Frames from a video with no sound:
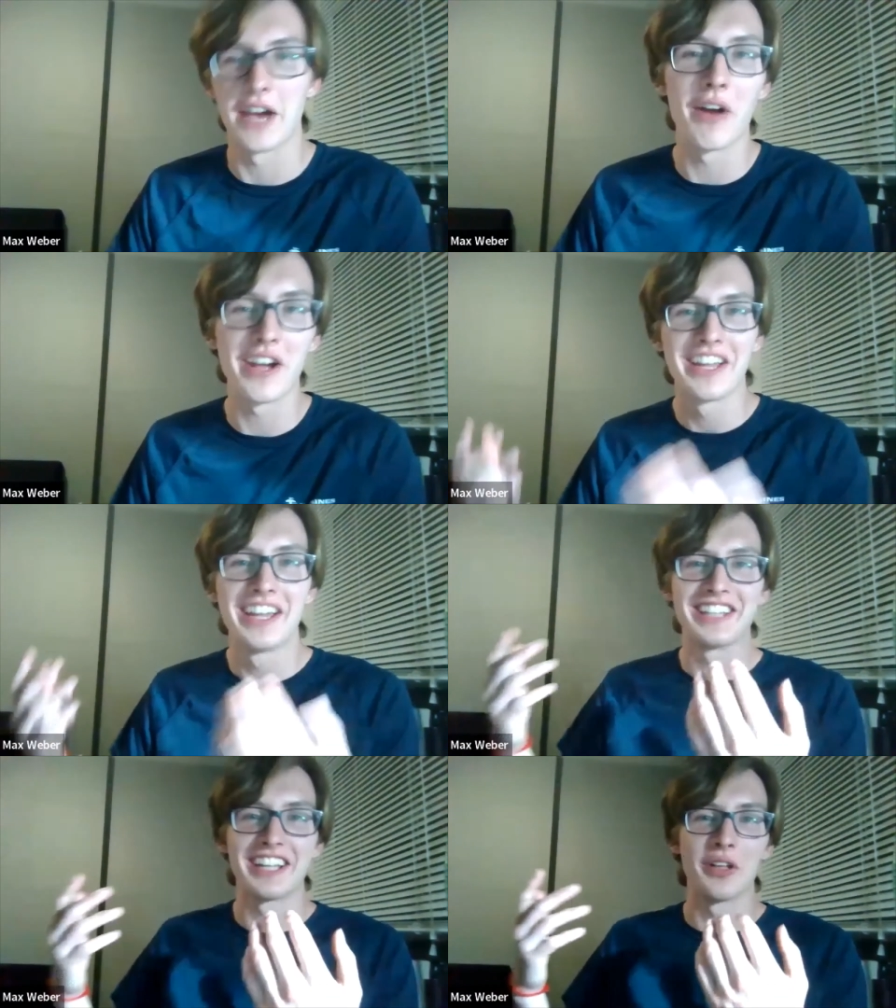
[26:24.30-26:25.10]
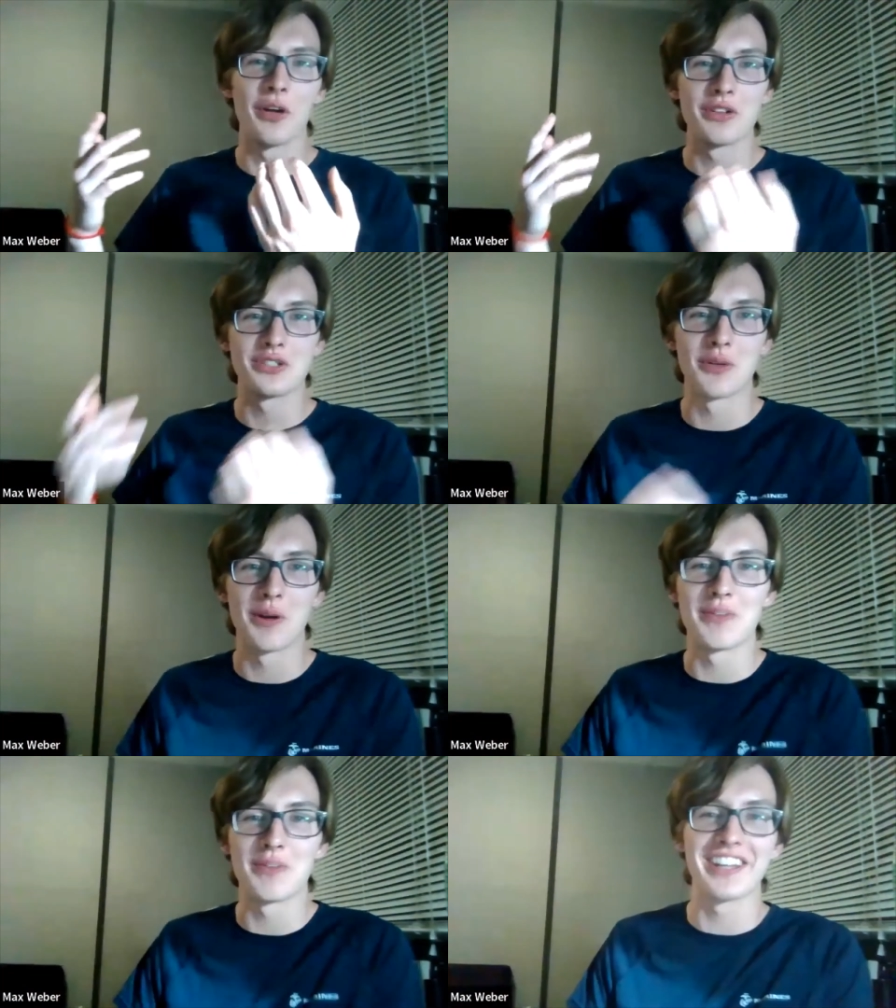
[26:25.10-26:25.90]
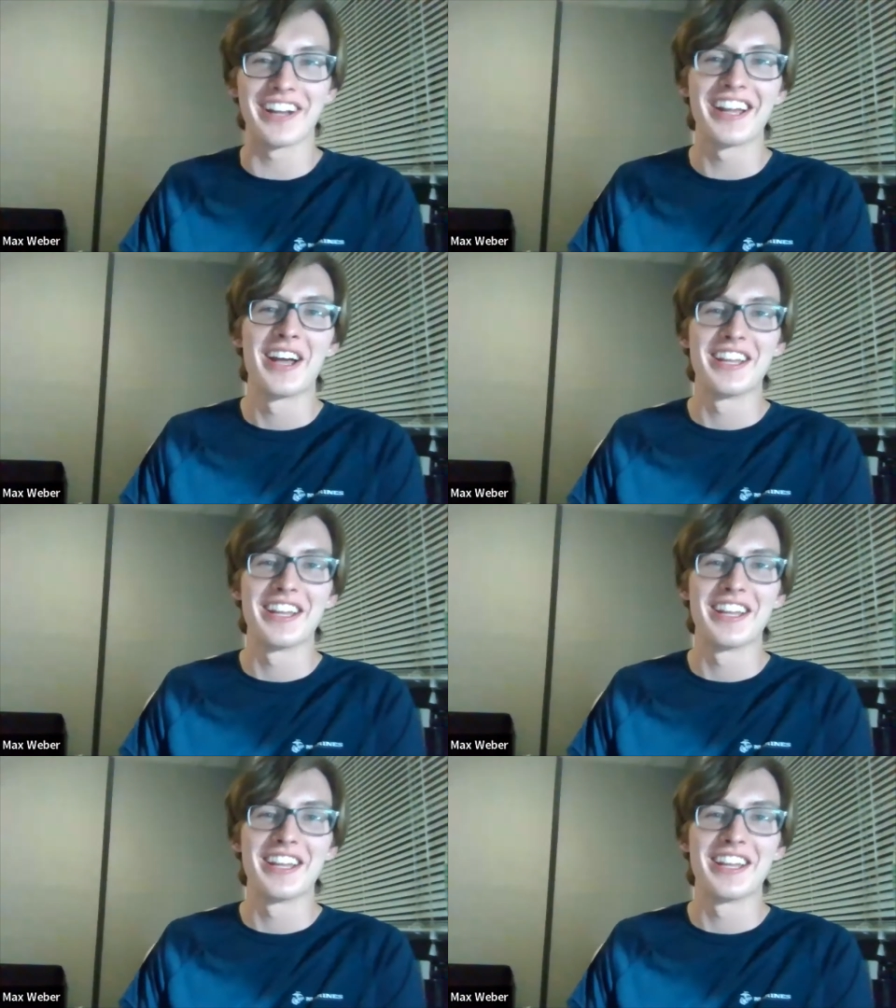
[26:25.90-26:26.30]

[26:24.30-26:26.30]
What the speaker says: why? Is that the only reason you want to be there?